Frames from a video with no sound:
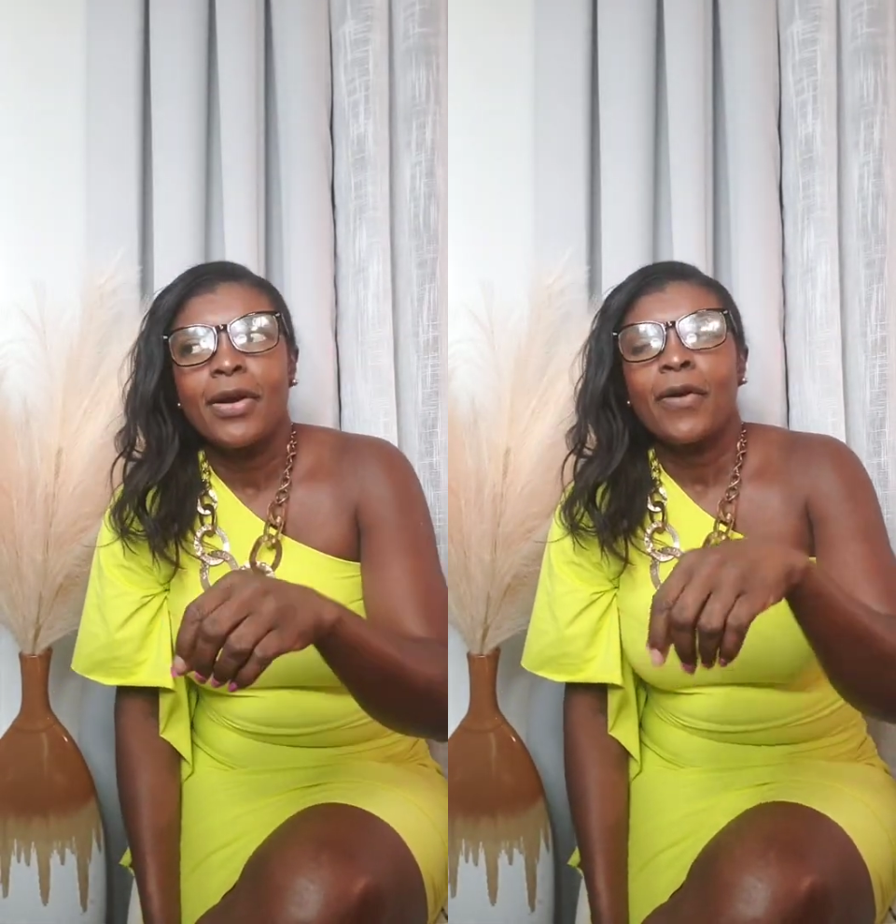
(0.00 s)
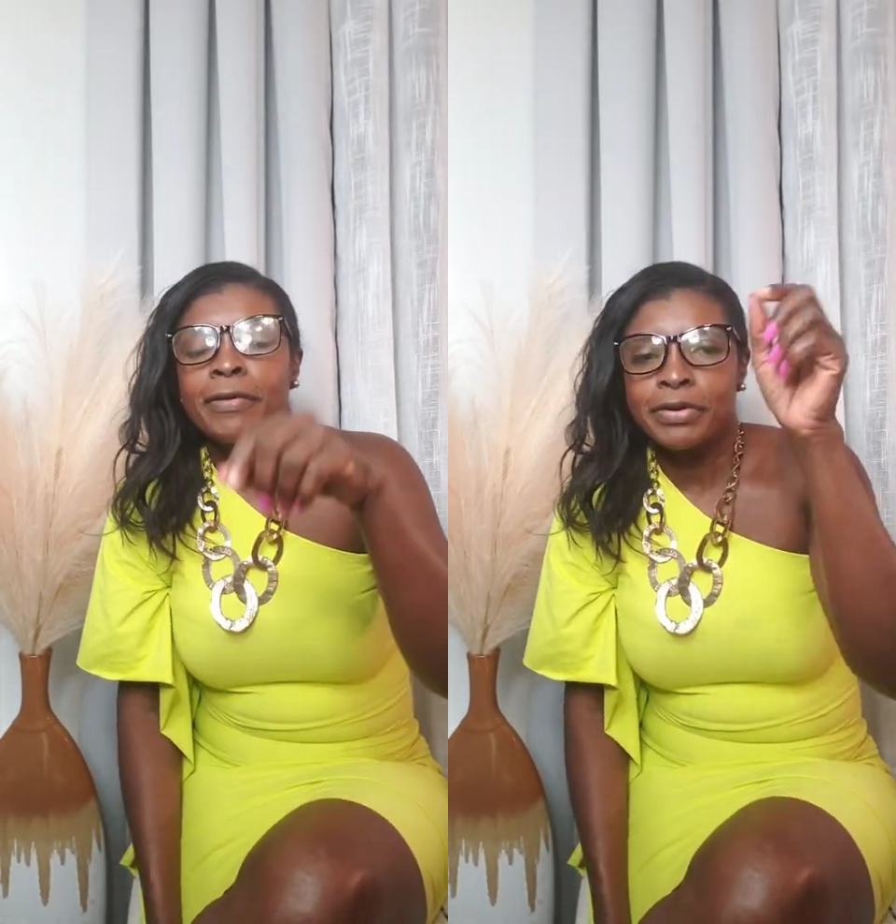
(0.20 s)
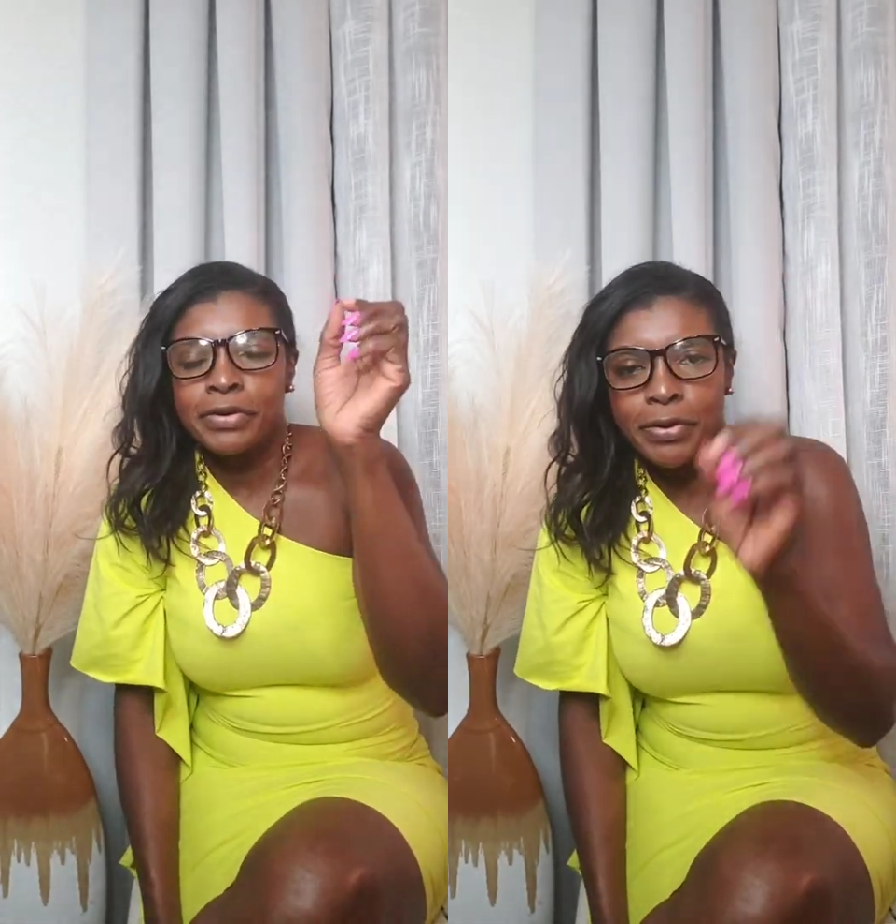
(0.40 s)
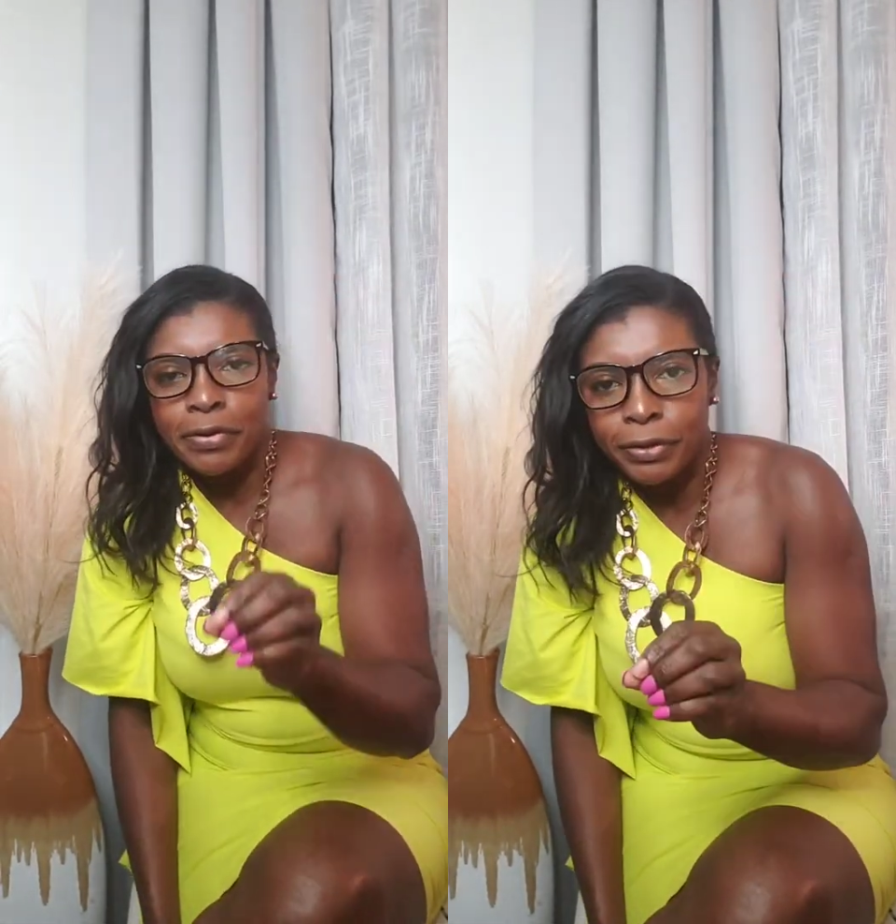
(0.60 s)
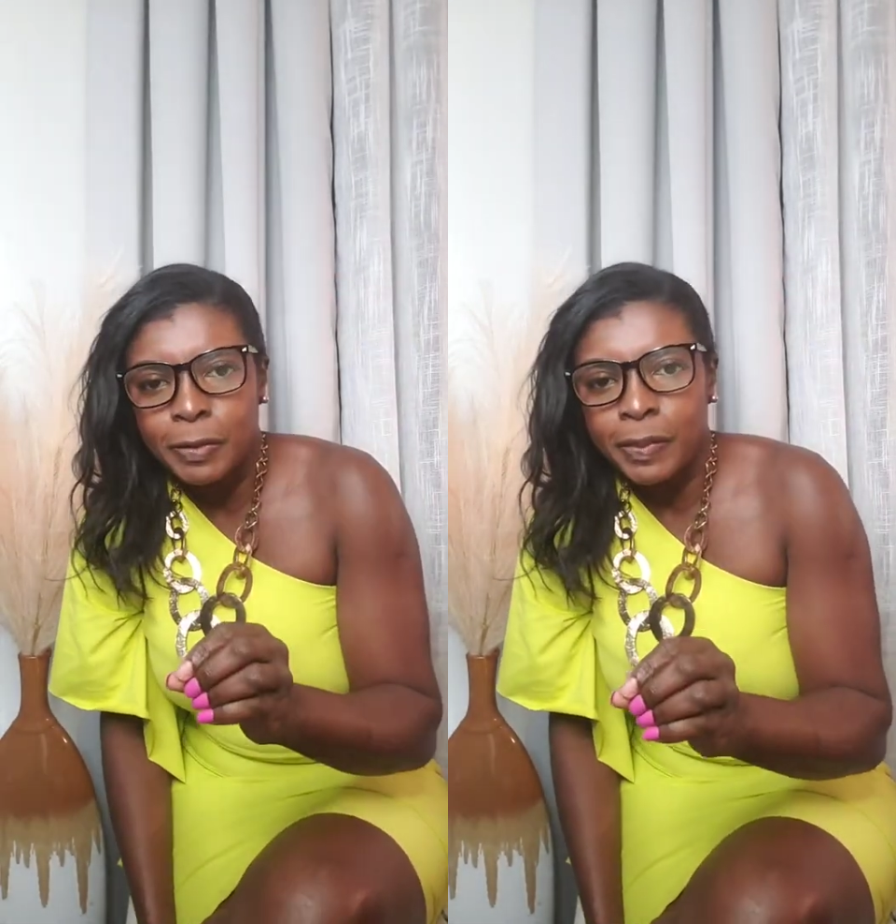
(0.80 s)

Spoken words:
or if you know those